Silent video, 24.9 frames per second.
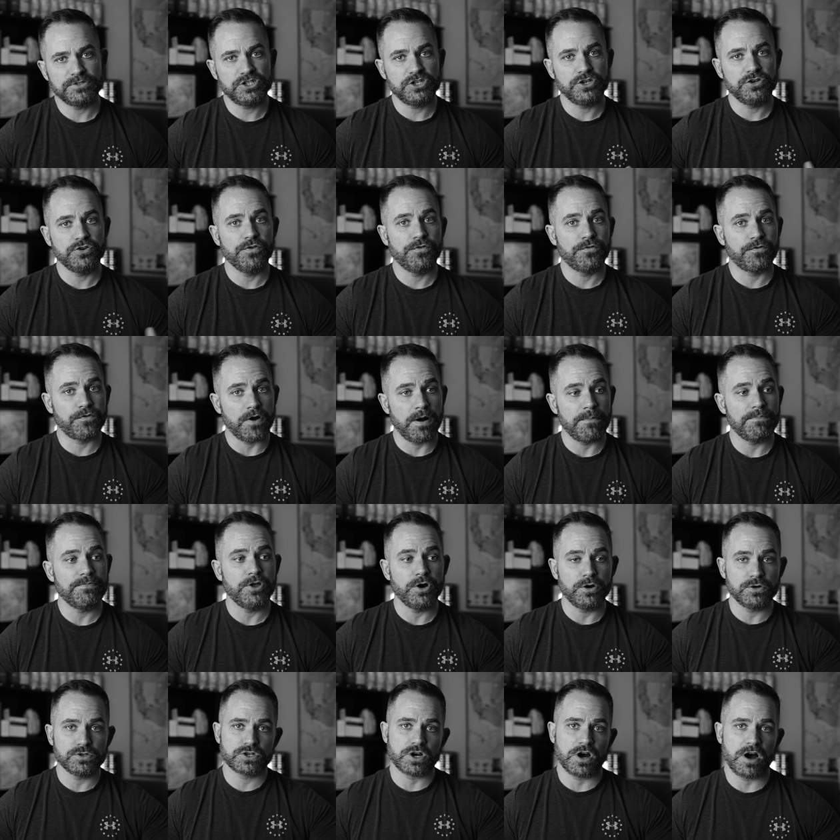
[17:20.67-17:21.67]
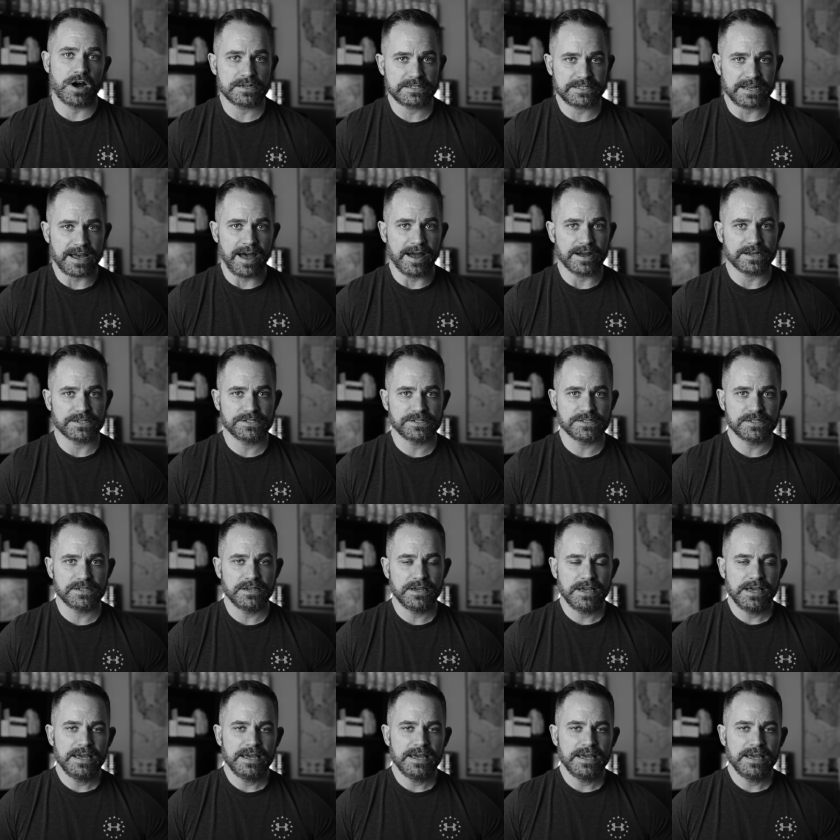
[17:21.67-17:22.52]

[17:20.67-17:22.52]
to you from those contacts.